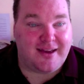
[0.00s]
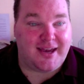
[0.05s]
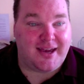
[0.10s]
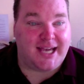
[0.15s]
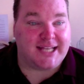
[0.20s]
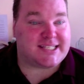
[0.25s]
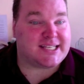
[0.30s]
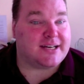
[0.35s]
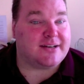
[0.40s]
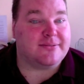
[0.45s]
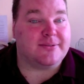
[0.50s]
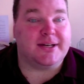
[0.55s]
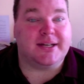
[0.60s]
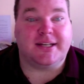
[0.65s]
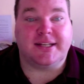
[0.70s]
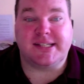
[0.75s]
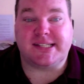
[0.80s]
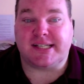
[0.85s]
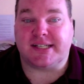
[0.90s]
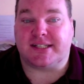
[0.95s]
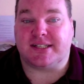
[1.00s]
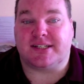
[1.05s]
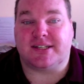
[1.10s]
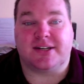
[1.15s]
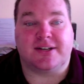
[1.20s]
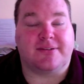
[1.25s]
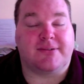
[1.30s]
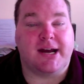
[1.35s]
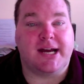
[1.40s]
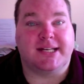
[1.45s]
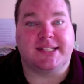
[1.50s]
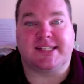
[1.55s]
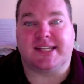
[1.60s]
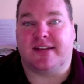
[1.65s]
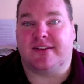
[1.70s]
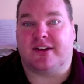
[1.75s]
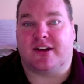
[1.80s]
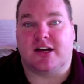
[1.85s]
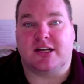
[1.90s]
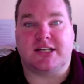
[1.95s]
It's unrealistic to turn around and
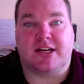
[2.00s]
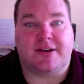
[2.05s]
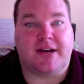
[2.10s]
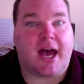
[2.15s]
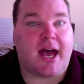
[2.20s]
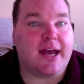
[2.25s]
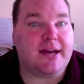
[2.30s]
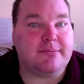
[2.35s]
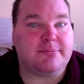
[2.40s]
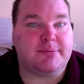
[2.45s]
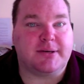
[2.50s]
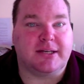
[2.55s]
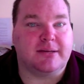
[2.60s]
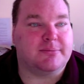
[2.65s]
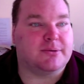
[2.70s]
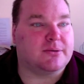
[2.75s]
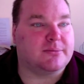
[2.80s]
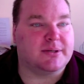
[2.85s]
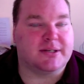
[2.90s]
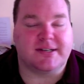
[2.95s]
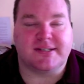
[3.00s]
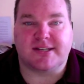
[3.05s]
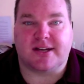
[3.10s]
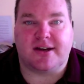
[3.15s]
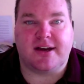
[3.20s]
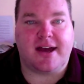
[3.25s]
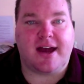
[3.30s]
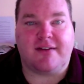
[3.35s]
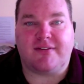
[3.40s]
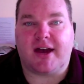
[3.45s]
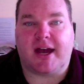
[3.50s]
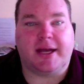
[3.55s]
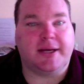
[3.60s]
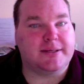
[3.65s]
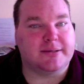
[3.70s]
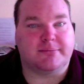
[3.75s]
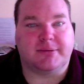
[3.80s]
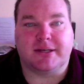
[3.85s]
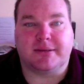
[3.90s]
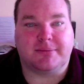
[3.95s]
say that I don't hate people, because I have
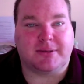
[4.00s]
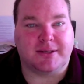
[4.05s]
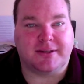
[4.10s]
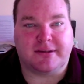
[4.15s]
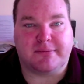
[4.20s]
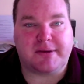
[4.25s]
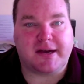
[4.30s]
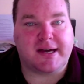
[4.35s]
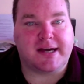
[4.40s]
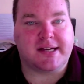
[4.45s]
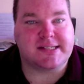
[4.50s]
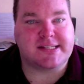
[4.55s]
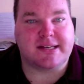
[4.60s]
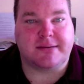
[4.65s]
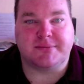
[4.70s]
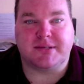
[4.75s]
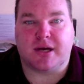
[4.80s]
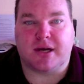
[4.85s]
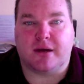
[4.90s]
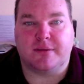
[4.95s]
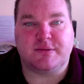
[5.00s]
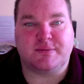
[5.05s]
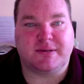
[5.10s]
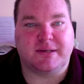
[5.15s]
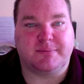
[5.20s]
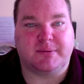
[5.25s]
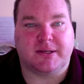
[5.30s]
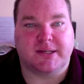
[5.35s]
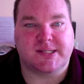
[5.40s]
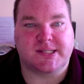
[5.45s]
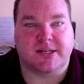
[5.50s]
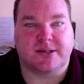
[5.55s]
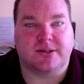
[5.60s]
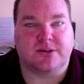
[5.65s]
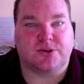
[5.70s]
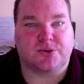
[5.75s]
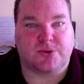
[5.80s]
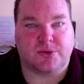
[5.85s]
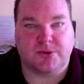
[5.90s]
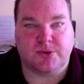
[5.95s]
hated people in the past. Sometimes people are so
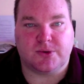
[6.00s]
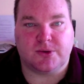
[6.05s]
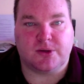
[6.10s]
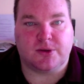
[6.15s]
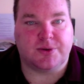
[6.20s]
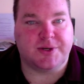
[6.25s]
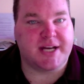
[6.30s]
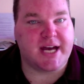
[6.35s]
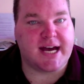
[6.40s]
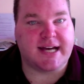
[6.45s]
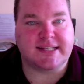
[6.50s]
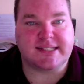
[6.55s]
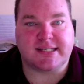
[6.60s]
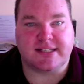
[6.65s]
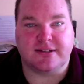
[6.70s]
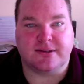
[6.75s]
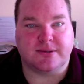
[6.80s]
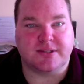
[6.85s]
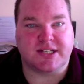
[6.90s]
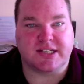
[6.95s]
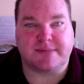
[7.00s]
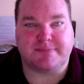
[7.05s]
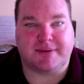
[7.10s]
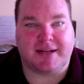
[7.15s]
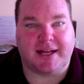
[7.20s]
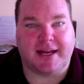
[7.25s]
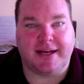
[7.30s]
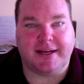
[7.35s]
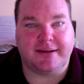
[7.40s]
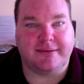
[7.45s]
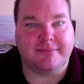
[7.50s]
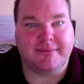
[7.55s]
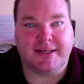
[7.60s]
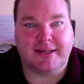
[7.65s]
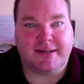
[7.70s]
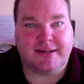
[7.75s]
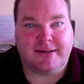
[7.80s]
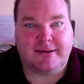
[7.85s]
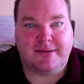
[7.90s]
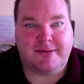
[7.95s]
cruel or nasty or just plain
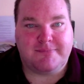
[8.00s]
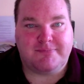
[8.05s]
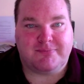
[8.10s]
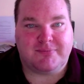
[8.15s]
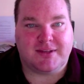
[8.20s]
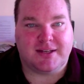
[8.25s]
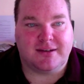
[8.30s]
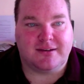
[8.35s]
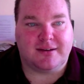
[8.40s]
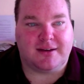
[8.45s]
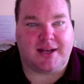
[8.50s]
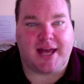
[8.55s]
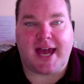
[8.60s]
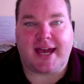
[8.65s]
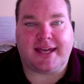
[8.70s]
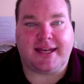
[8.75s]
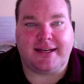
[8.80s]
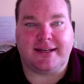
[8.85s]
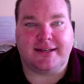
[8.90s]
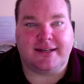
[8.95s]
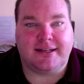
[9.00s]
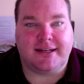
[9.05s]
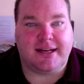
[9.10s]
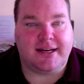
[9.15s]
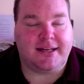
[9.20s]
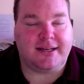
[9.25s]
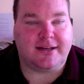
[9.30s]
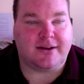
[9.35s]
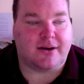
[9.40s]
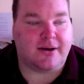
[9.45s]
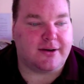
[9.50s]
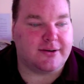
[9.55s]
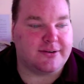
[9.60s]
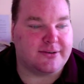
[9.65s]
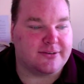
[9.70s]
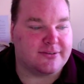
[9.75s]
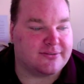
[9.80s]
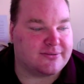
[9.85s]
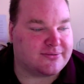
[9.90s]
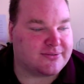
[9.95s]
lacking in any kind
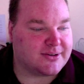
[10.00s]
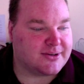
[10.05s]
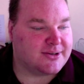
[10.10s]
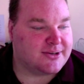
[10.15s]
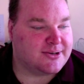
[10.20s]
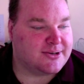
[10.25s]
of